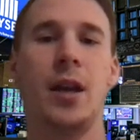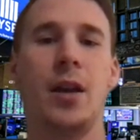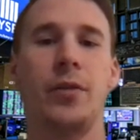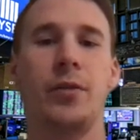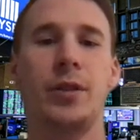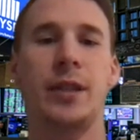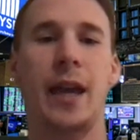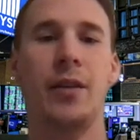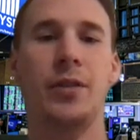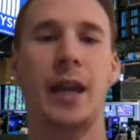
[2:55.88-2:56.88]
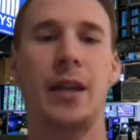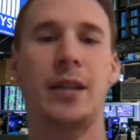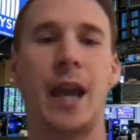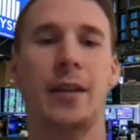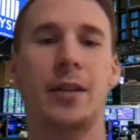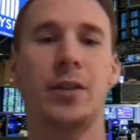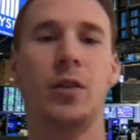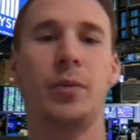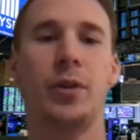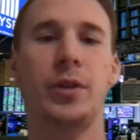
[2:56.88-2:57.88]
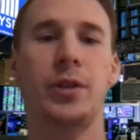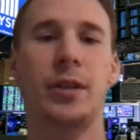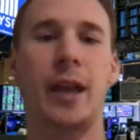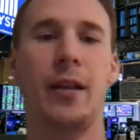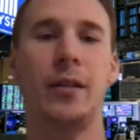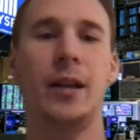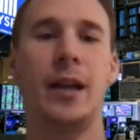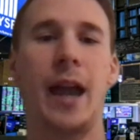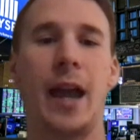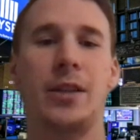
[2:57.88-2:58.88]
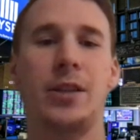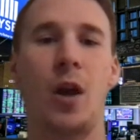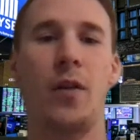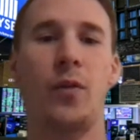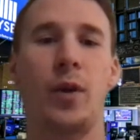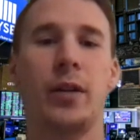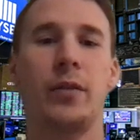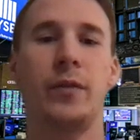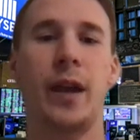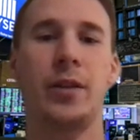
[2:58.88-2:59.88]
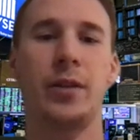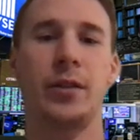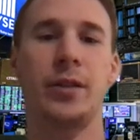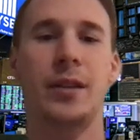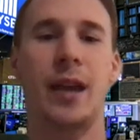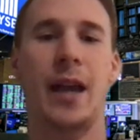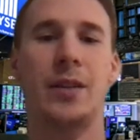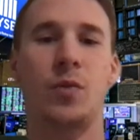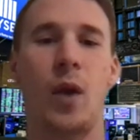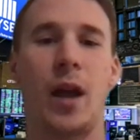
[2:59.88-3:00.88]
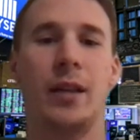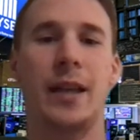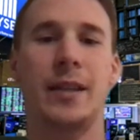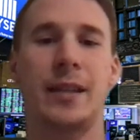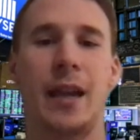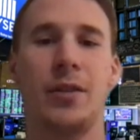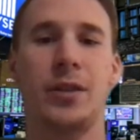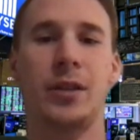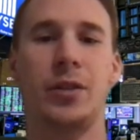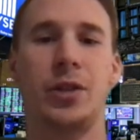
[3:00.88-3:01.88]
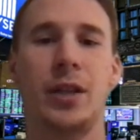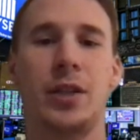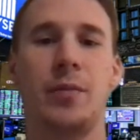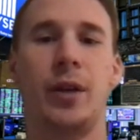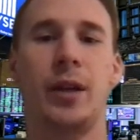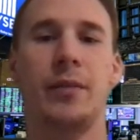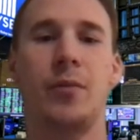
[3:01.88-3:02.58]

through sales and technical personnel and software vendors, as well as sell solutions to brick and